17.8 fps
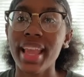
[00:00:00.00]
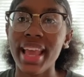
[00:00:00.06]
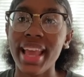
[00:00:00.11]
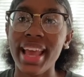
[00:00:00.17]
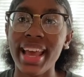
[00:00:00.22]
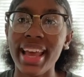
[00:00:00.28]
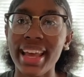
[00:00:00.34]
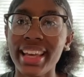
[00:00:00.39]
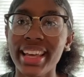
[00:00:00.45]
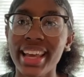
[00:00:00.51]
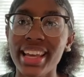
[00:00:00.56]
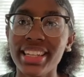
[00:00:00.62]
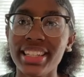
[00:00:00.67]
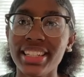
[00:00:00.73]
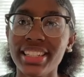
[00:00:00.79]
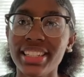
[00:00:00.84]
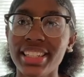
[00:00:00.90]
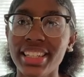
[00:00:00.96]
Hey
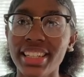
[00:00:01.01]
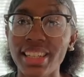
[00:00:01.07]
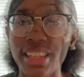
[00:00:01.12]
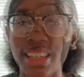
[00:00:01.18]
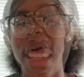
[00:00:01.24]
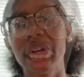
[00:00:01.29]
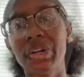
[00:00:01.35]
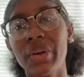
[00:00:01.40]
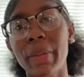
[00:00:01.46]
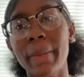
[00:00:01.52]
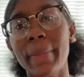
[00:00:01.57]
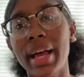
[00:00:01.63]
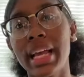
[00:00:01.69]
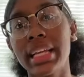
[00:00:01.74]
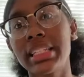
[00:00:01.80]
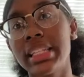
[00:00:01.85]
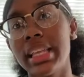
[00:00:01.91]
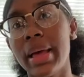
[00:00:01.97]
KGG kids, welcome
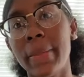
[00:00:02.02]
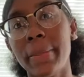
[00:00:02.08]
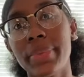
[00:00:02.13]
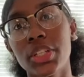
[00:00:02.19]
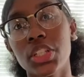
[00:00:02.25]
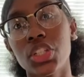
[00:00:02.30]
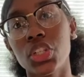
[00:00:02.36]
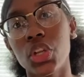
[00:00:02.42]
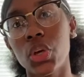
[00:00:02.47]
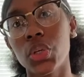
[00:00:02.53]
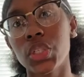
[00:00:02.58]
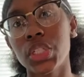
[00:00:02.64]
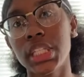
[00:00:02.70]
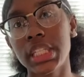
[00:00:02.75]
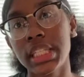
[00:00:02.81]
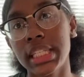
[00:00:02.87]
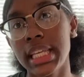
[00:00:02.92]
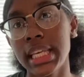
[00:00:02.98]
back to episode
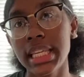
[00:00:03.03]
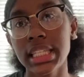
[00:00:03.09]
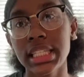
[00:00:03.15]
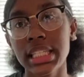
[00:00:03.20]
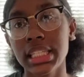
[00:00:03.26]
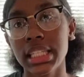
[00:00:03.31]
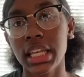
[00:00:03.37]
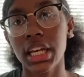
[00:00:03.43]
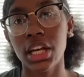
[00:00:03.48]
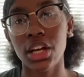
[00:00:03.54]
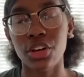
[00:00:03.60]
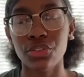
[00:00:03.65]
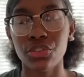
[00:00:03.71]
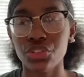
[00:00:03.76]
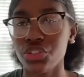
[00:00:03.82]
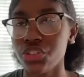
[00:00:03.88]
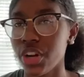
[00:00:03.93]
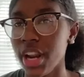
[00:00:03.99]
6
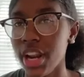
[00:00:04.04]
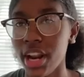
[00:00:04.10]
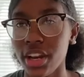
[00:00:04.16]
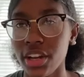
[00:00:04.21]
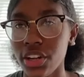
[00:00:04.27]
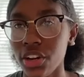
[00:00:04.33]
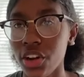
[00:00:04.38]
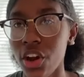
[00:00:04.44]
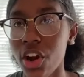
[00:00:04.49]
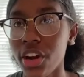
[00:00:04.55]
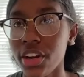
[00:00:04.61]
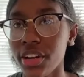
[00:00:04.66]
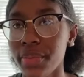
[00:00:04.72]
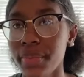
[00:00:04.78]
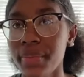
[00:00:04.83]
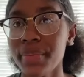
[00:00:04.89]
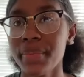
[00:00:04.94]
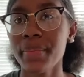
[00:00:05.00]
of Straight Outta the
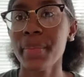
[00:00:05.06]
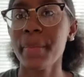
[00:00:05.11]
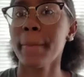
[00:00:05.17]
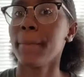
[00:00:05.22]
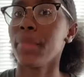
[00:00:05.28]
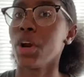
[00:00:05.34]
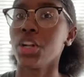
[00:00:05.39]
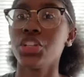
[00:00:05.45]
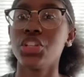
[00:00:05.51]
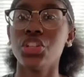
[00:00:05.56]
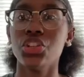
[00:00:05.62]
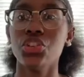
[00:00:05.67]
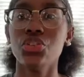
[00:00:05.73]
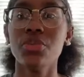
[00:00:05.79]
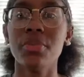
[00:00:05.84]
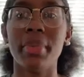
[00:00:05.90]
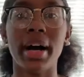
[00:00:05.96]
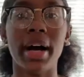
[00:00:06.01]
Garden, brought to
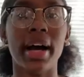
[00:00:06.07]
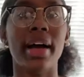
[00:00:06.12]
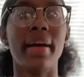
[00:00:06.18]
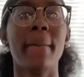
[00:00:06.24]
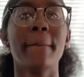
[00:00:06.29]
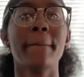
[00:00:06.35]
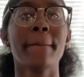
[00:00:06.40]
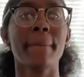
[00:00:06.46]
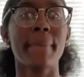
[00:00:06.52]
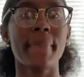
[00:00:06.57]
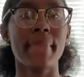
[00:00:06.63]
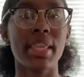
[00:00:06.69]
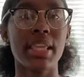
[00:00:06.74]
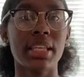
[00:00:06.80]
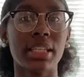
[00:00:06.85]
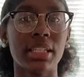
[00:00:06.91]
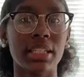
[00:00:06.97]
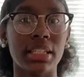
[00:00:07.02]
you by
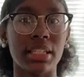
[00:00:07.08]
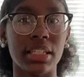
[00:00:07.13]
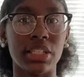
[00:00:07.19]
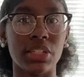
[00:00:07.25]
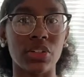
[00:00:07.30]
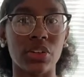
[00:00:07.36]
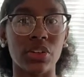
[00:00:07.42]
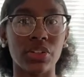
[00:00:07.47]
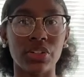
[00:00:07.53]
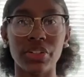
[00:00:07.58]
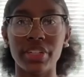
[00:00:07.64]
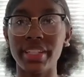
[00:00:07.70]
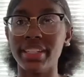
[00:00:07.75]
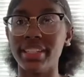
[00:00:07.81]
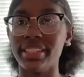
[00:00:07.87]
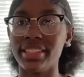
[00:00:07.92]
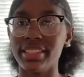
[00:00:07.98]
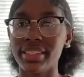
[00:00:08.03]
Teens Grow
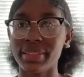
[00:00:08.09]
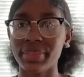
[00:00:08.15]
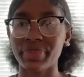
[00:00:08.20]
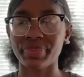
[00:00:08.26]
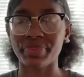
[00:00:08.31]
Greens.